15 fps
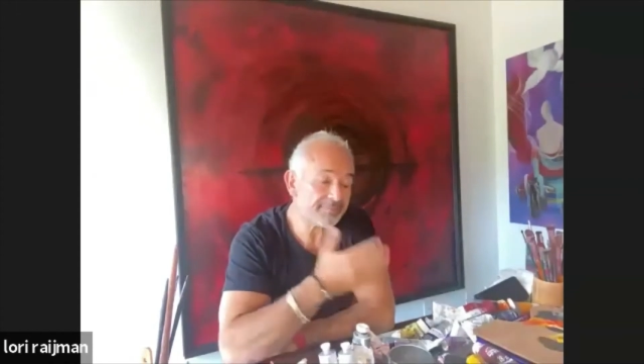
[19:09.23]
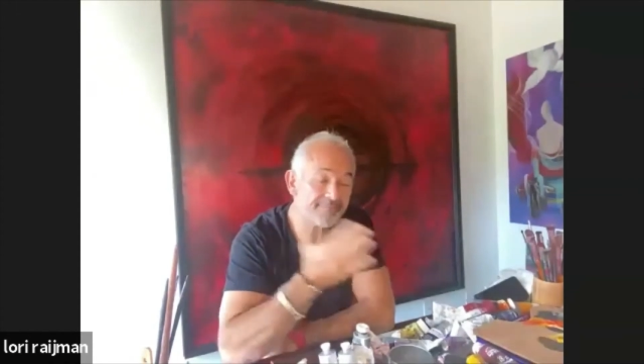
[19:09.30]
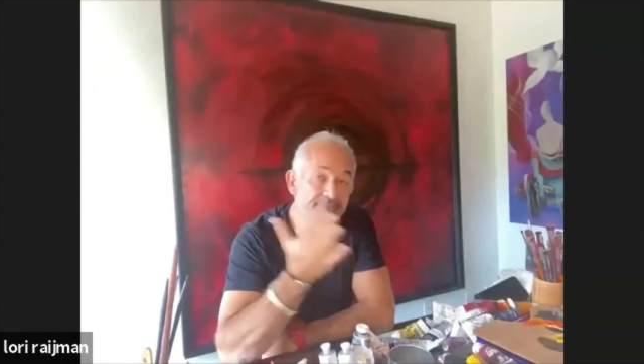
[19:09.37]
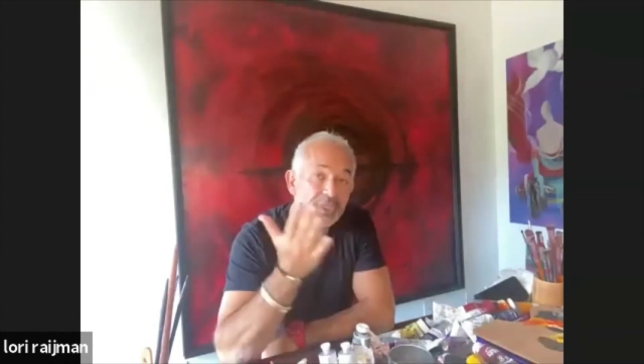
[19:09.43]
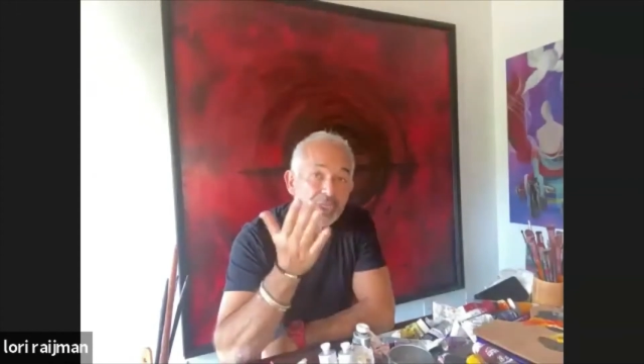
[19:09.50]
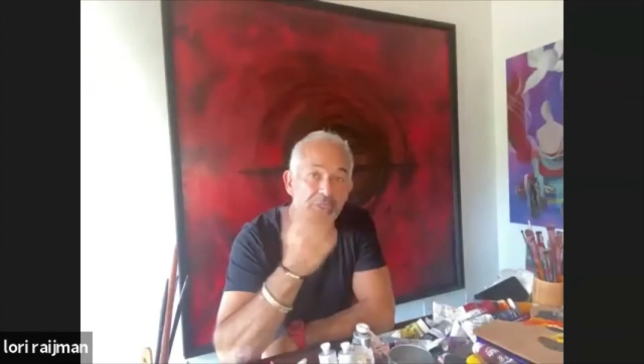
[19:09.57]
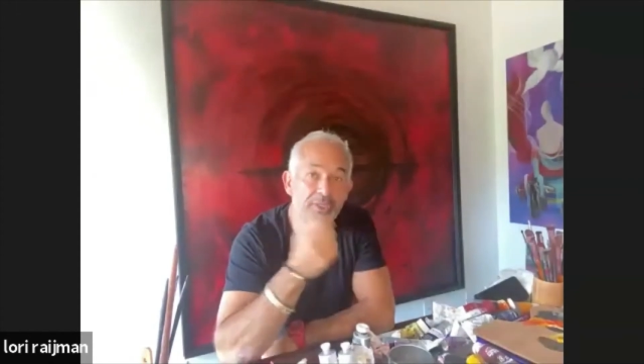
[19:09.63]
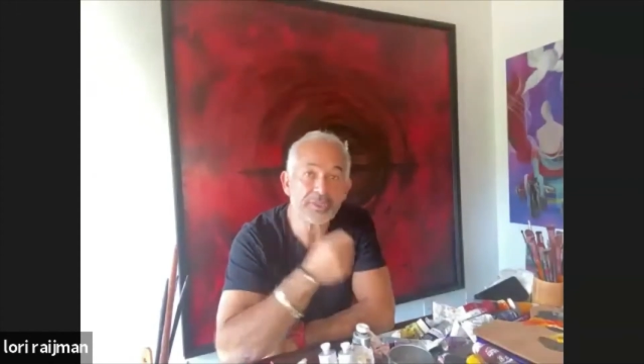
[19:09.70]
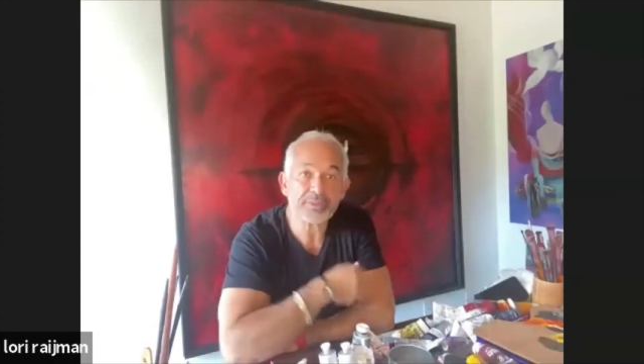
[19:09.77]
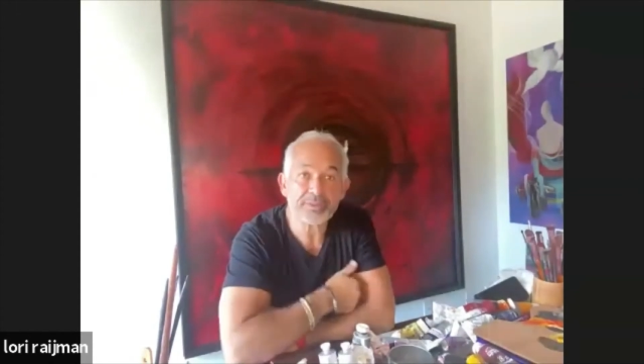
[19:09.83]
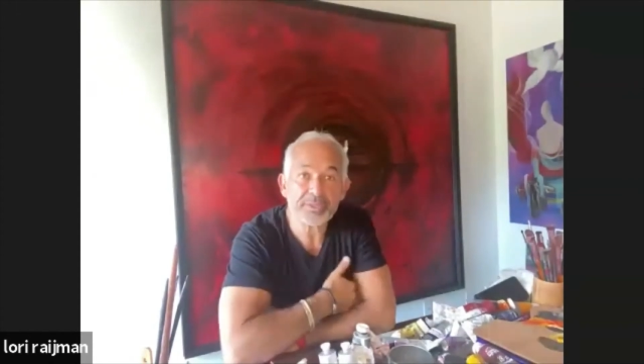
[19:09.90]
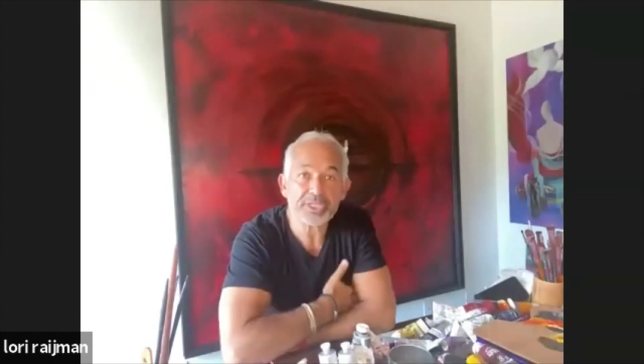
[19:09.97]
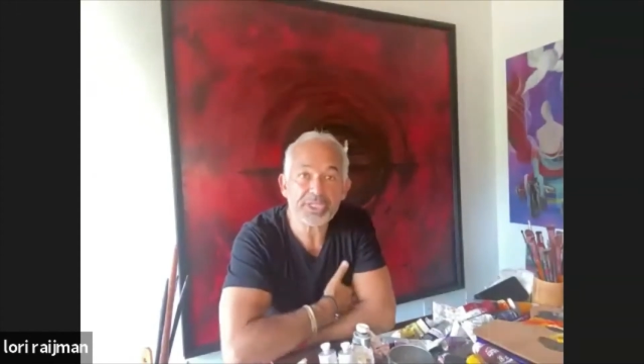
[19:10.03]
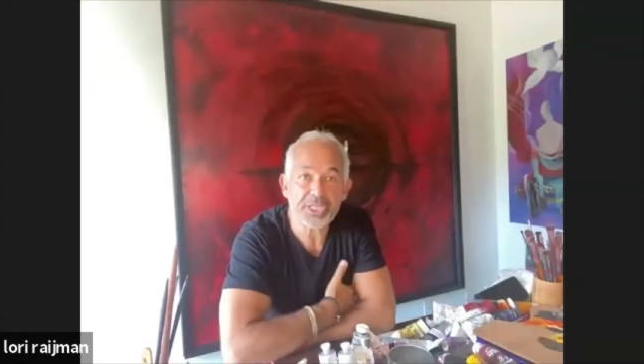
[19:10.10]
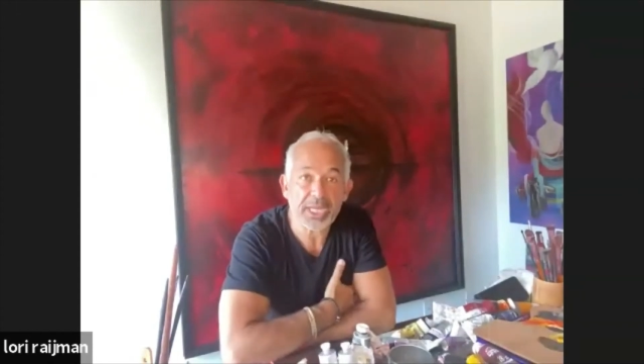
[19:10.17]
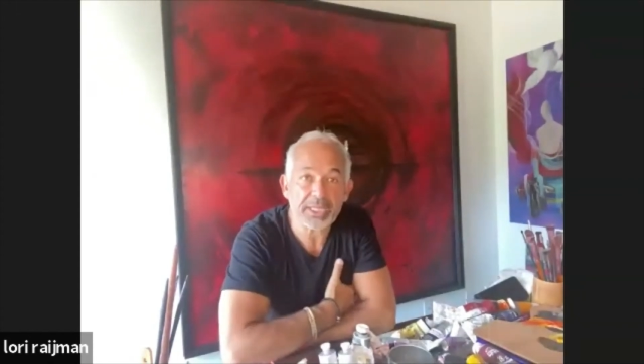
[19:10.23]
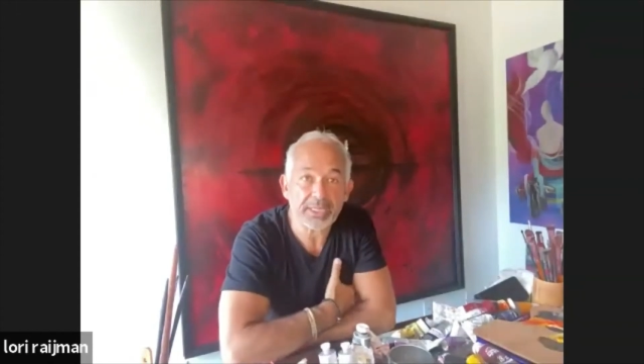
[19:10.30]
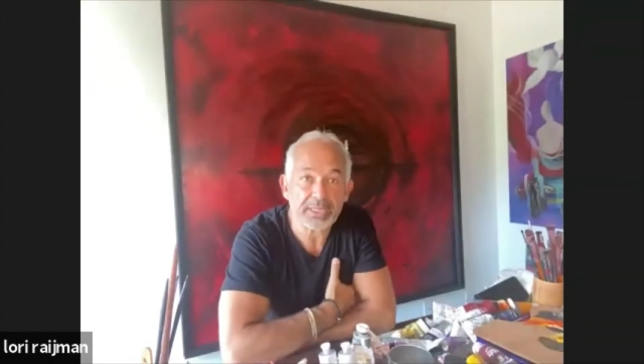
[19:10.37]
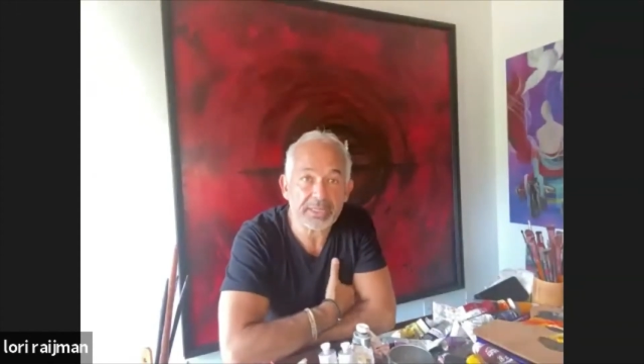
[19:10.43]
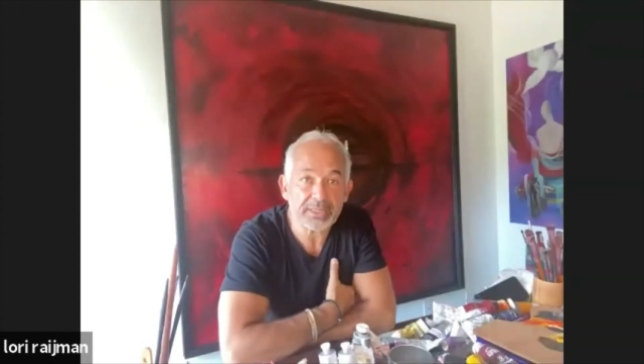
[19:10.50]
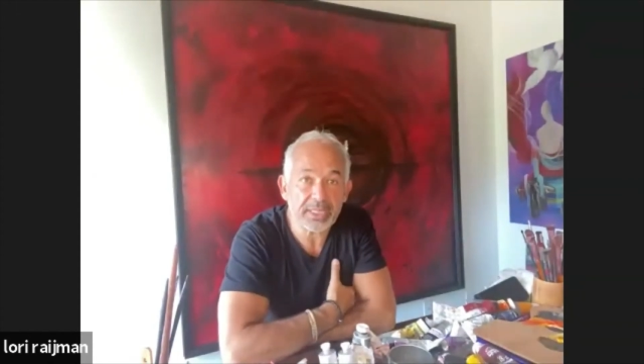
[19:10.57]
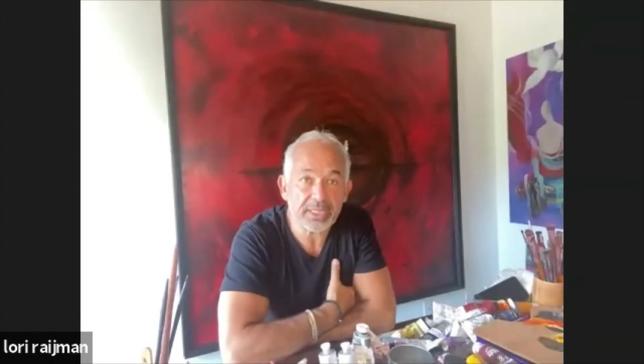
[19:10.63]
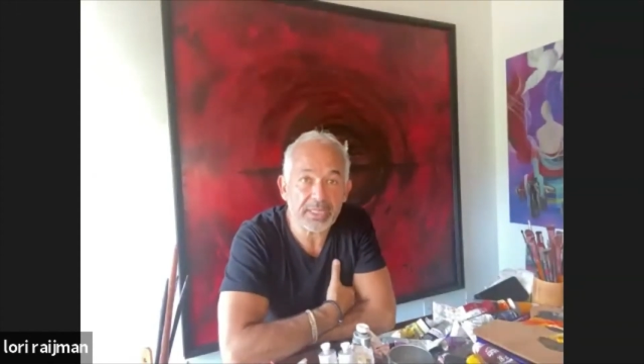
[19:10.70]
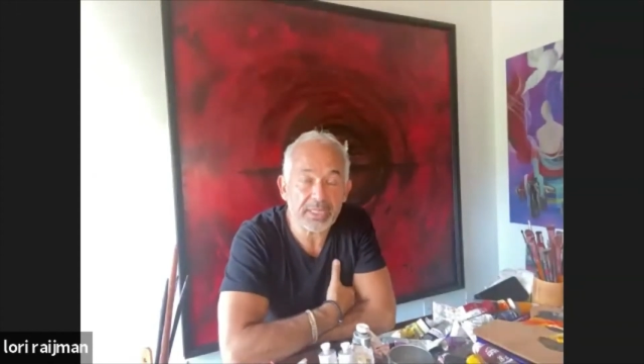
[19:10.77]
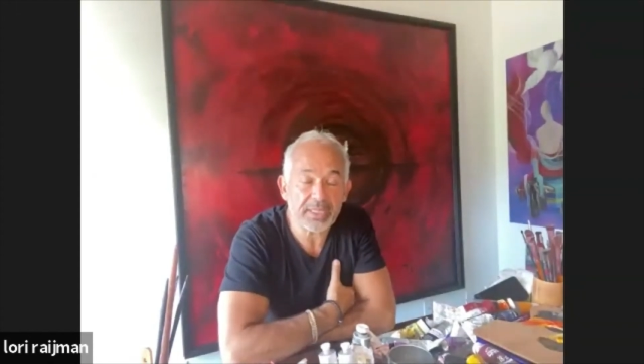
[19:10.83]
you know, signing